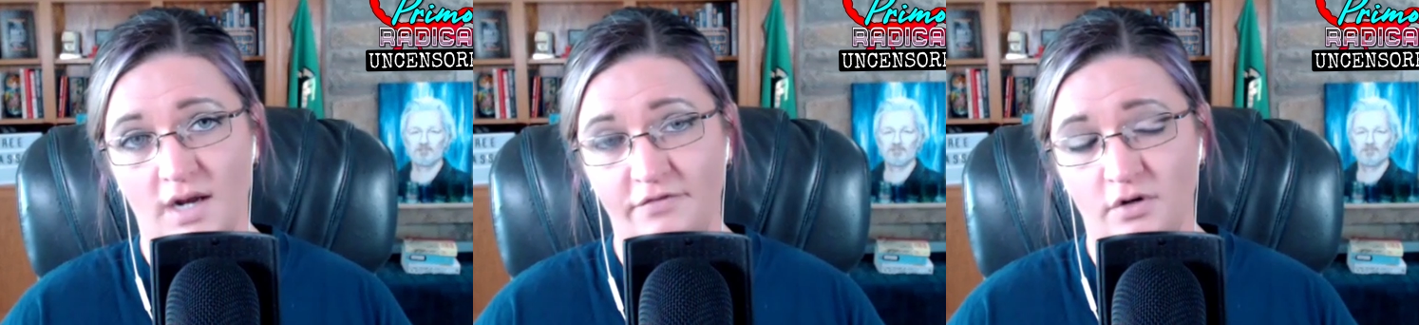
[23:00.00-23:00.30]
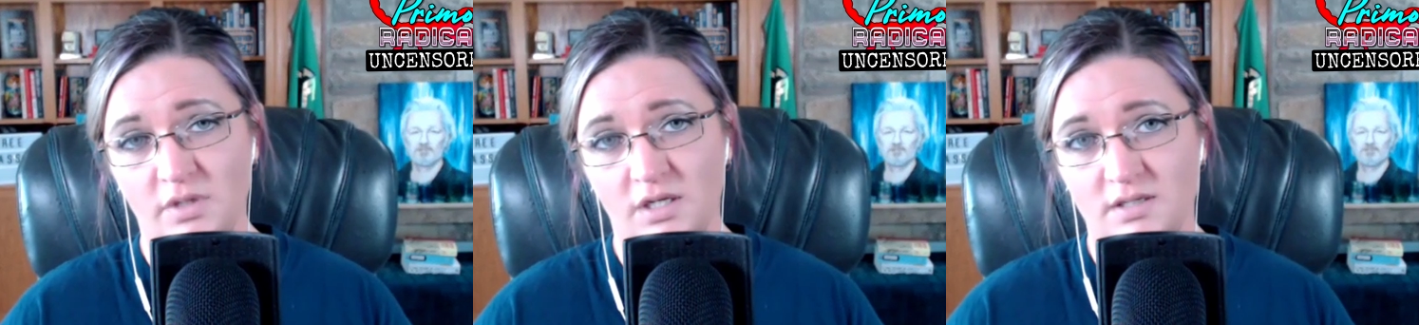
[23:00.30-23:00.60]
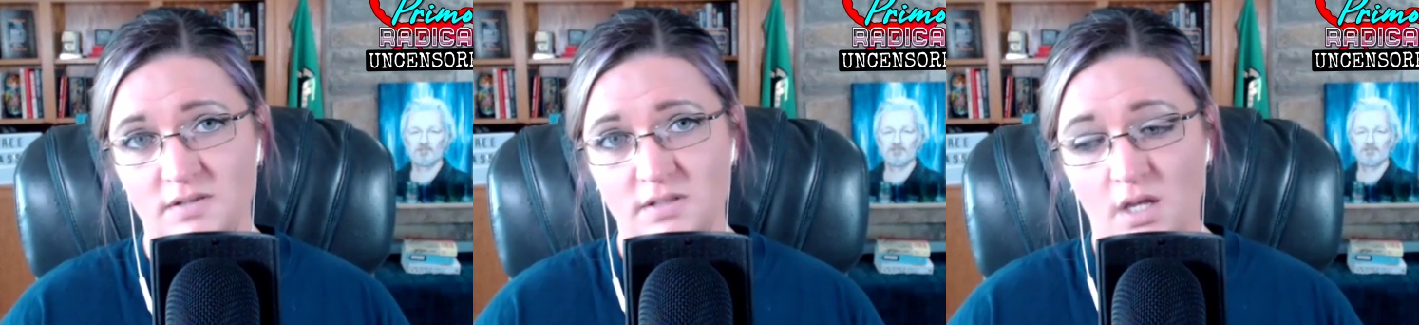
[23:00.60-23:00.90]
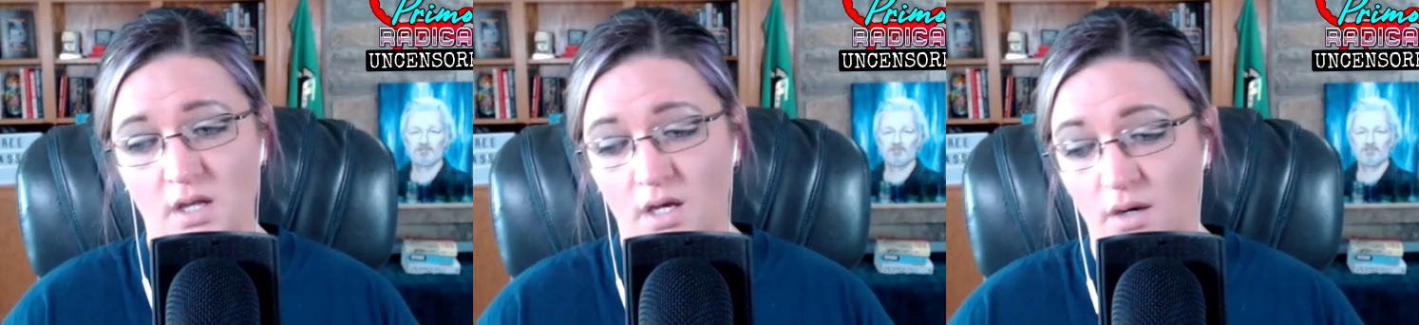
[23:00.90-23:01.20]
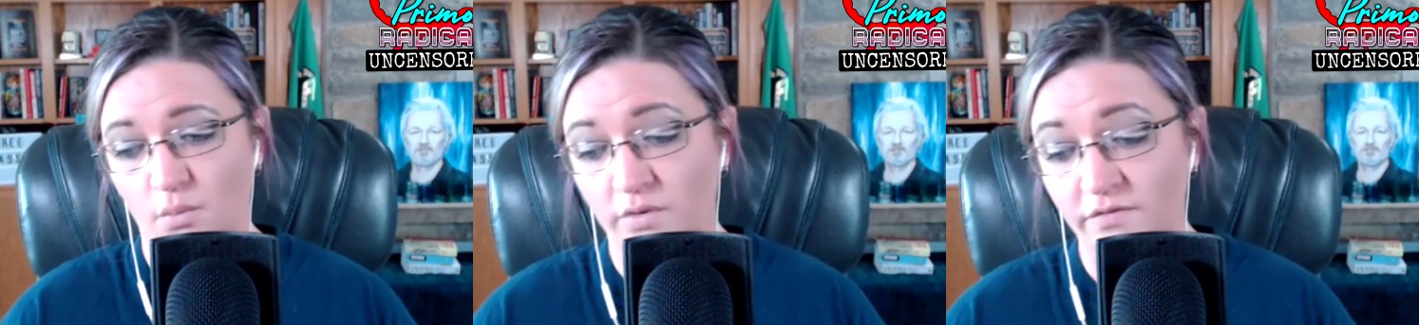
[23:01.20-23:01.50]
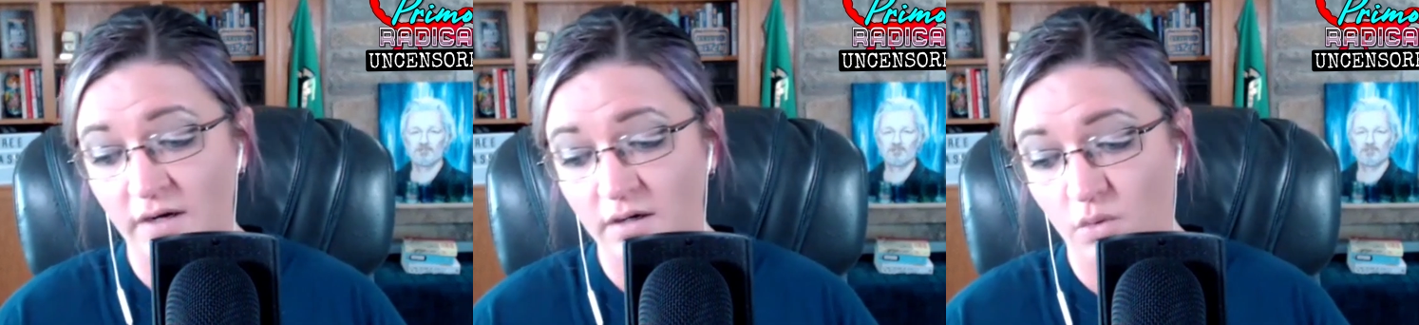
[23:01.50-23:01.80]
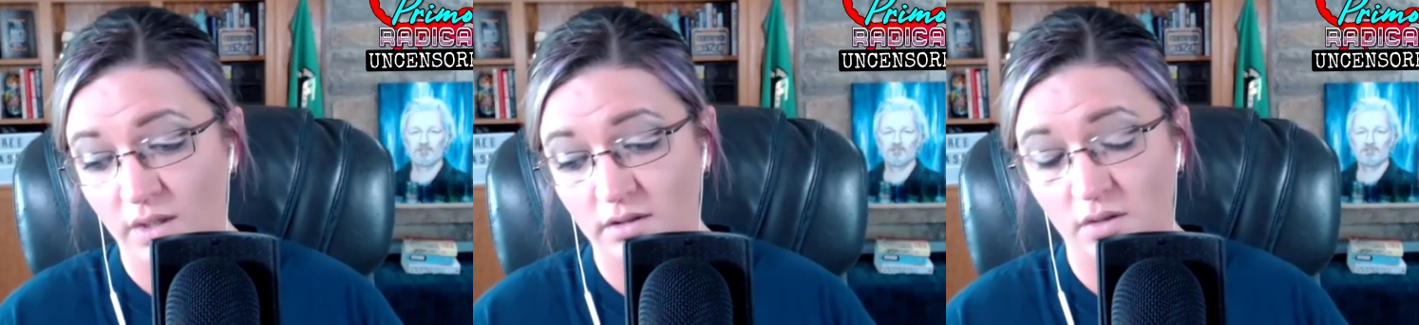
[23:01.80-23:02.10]
Speaker 1: effort, because we're very
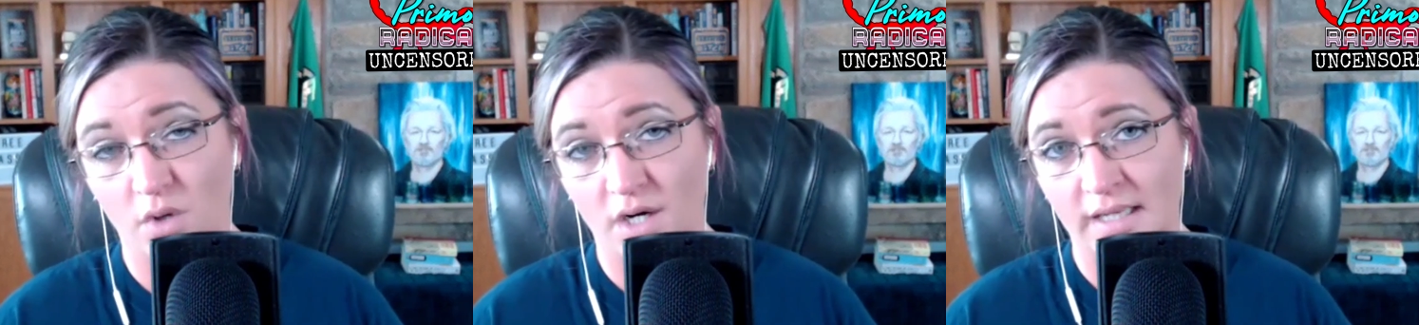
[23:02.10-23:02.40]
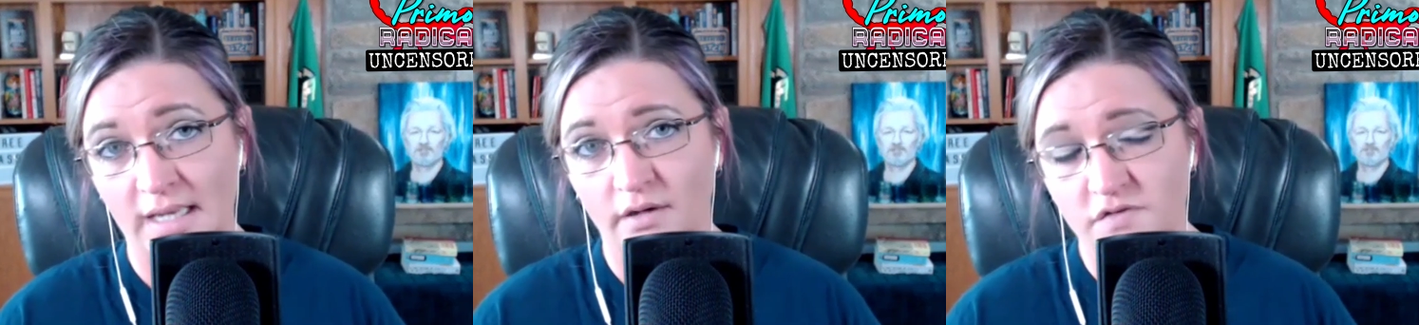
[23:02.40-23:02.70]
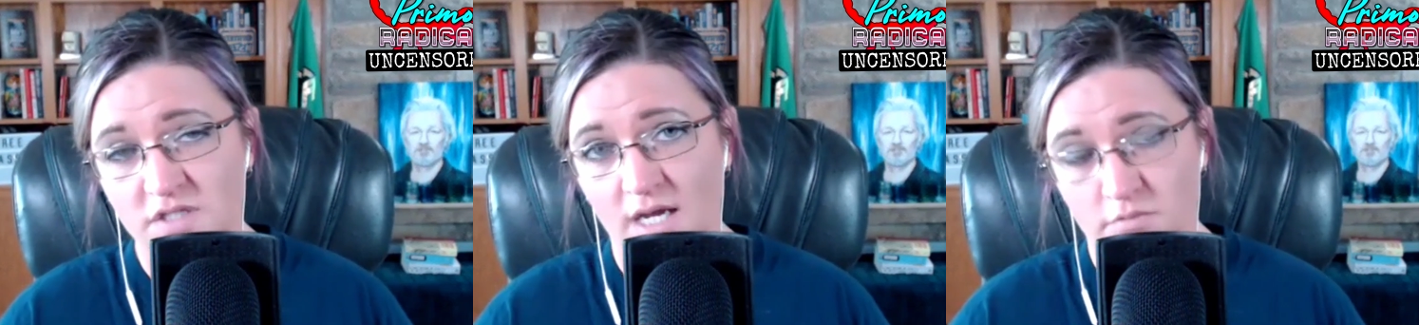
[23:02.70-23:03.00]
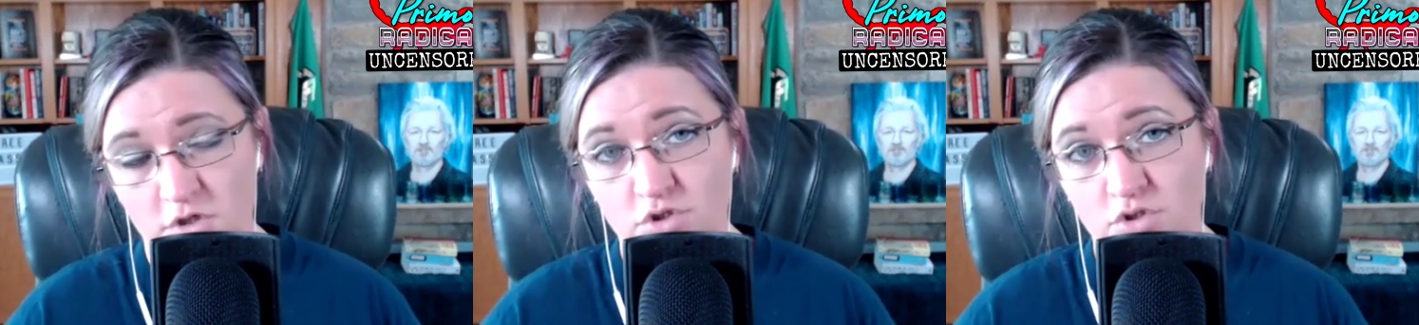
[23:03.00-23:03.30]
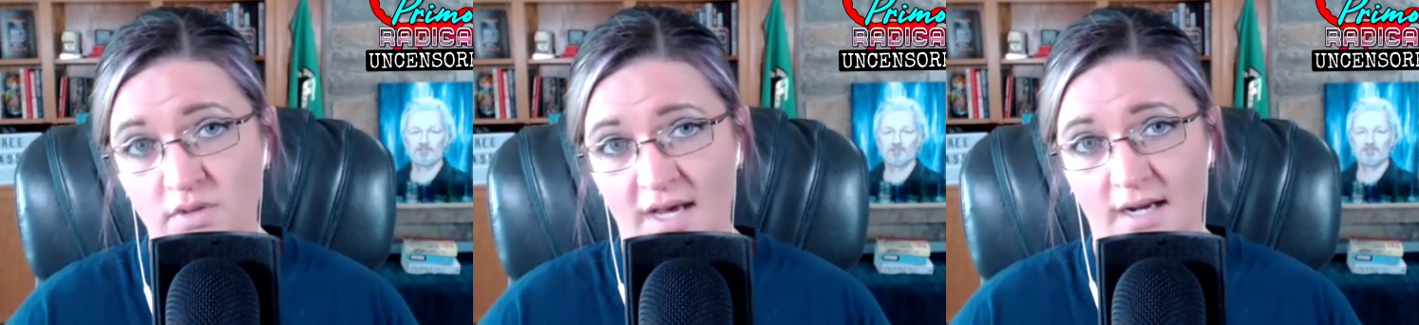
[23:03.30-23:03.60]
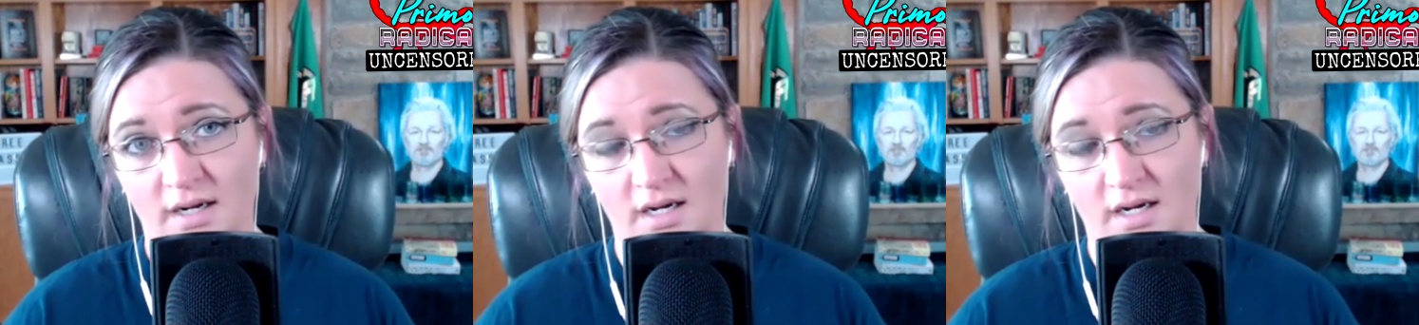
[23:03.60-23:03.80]
quickly running out of time to do that.